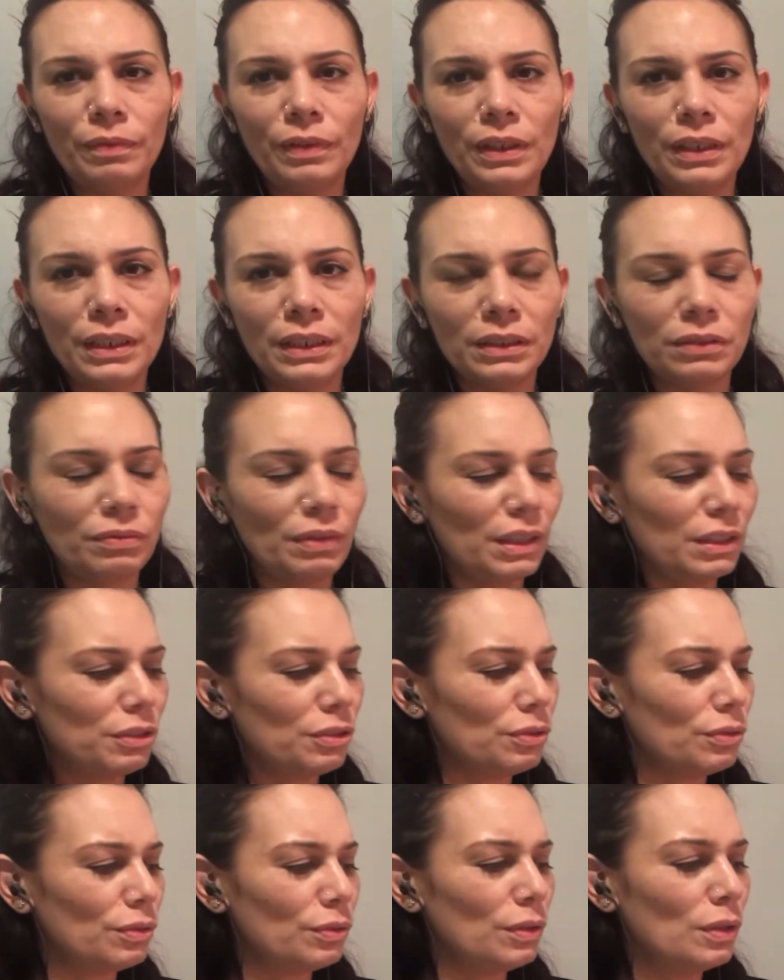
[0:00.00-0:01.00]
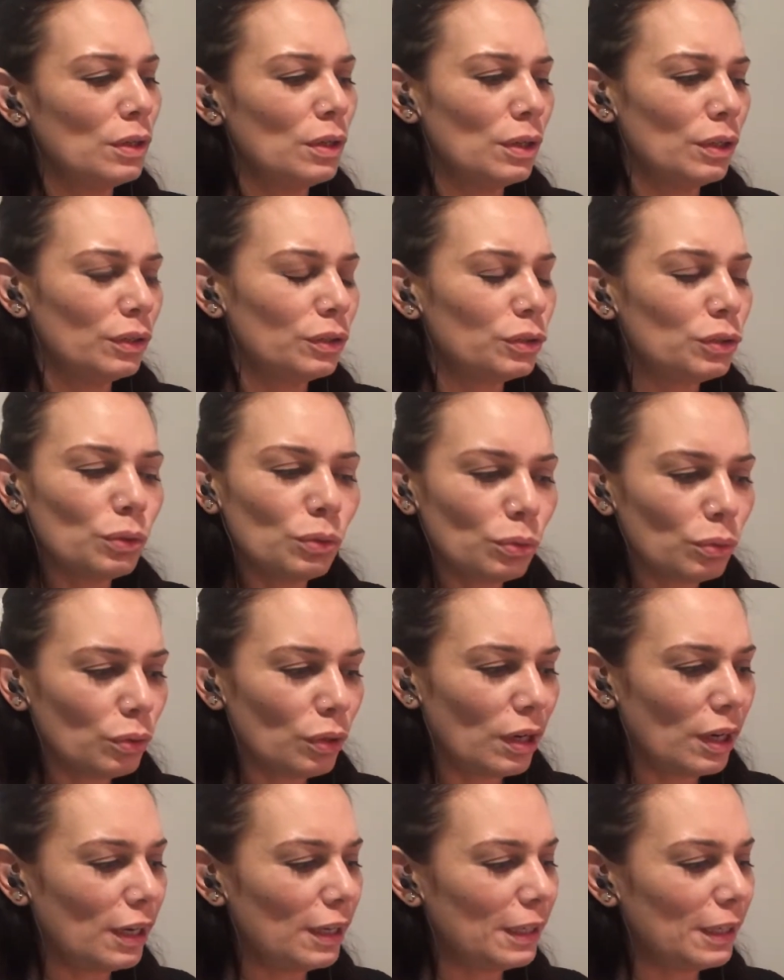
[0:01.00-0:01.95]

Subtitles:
Venus retro. So,